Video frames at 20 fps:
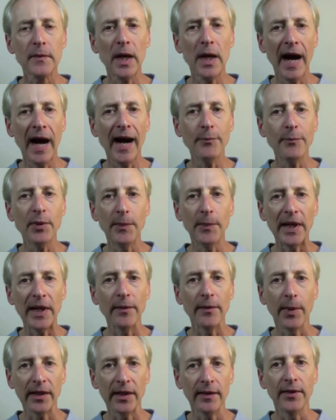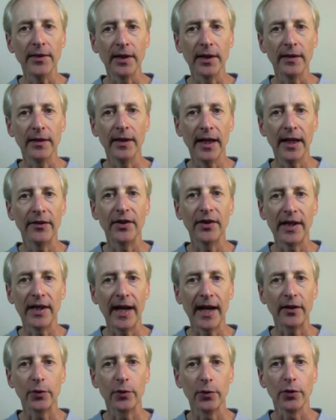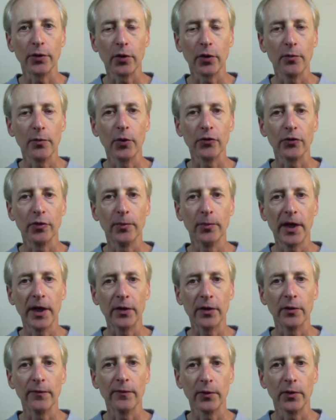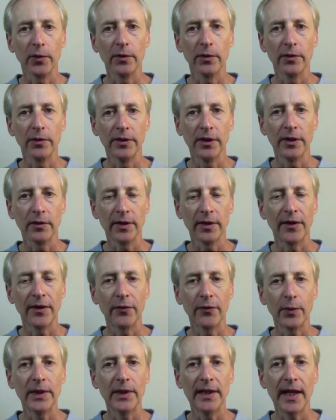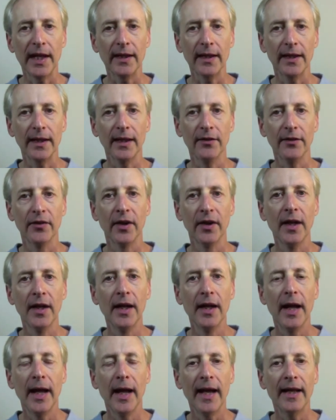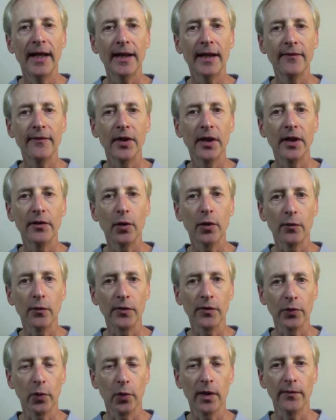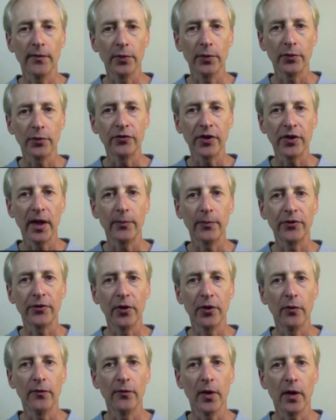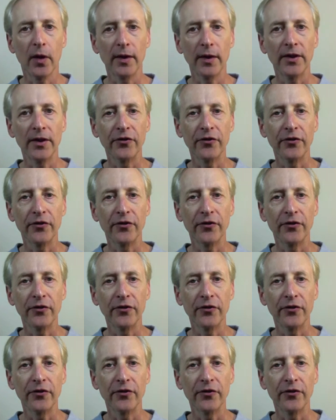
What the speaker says: I've been making my living as an actor and a commercial model for nearly 3 decades, and I've done over 1,200 jobs so far.